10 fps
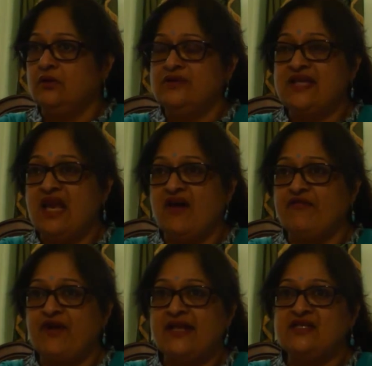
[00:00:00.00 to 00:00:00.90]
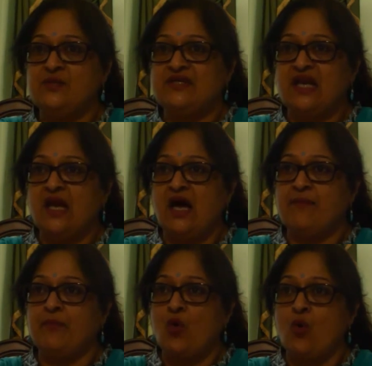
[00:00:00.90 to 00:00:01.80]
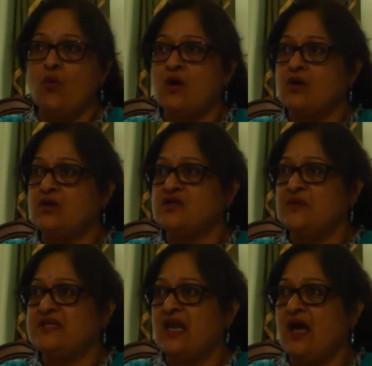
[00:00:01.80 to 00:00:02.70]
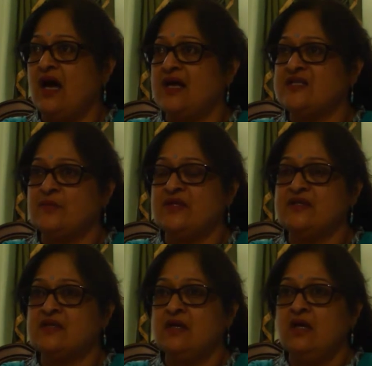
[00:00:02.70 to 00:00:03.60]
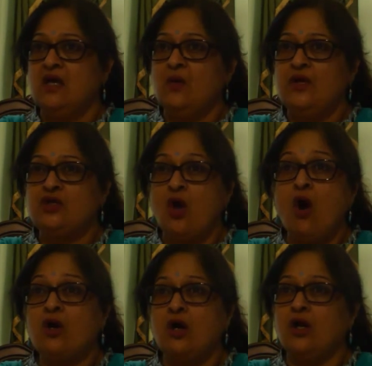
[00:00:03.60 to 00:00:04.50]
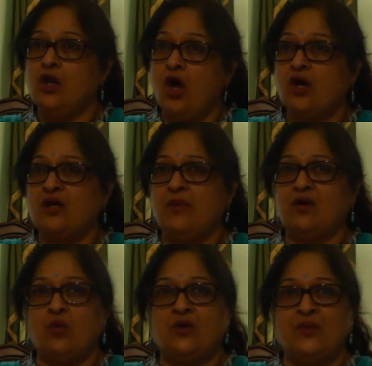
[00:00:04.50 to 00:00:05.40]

We tell our friends, we tell our co-workers, we tell our husbands. We talk a lot about what